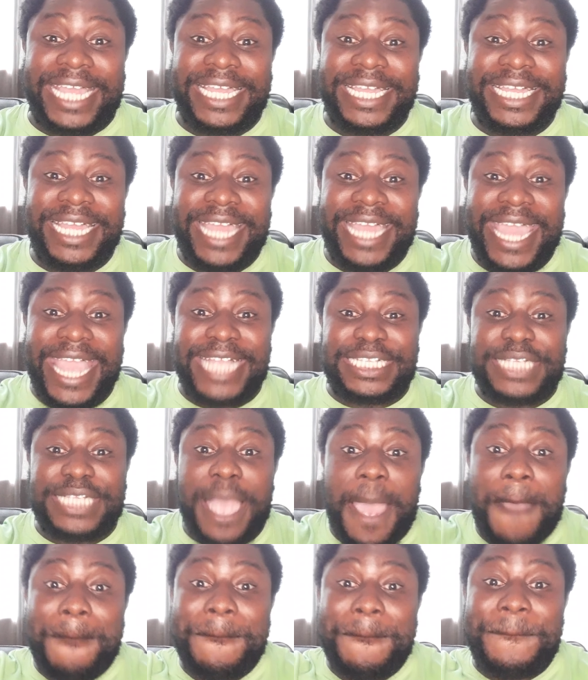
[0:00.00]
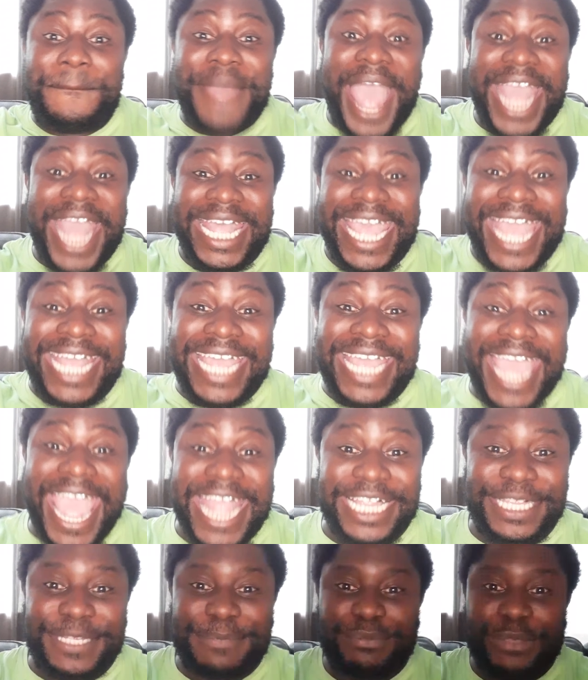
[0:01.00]
It's back again.
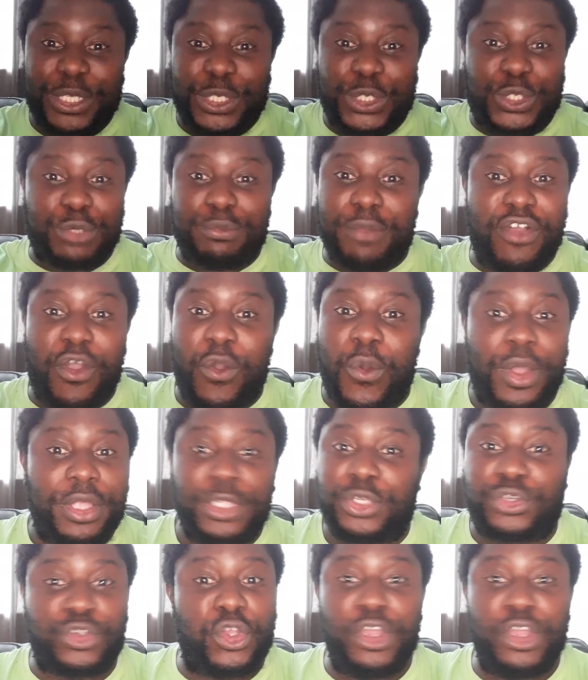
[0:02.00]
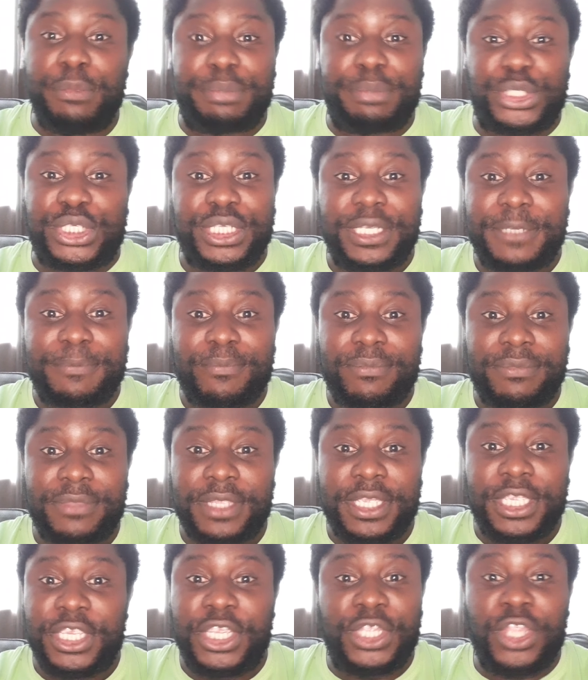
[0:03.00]
Tomorrow, troops.
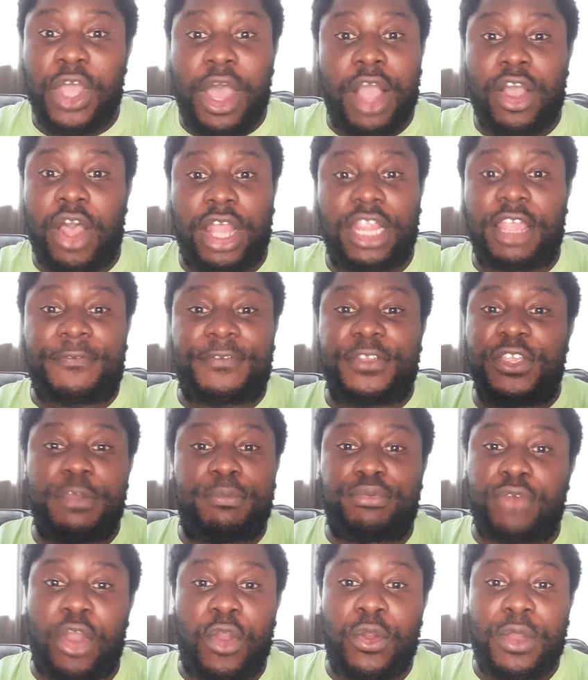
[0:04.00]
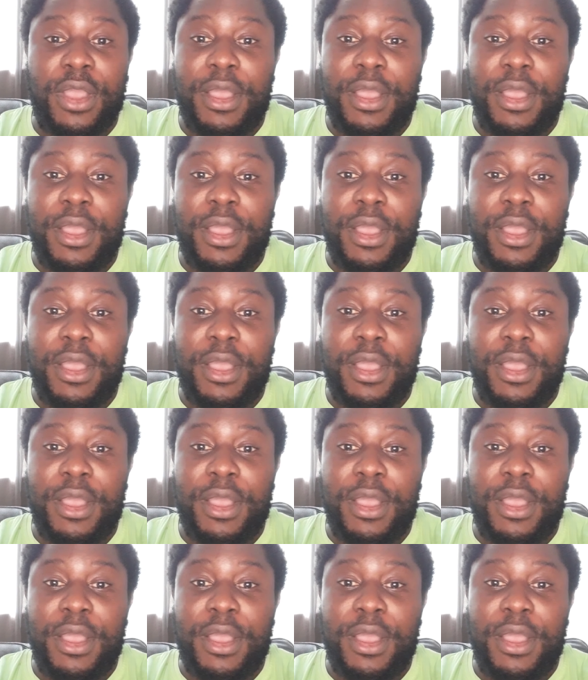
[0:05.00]
You know I got love for you, bro.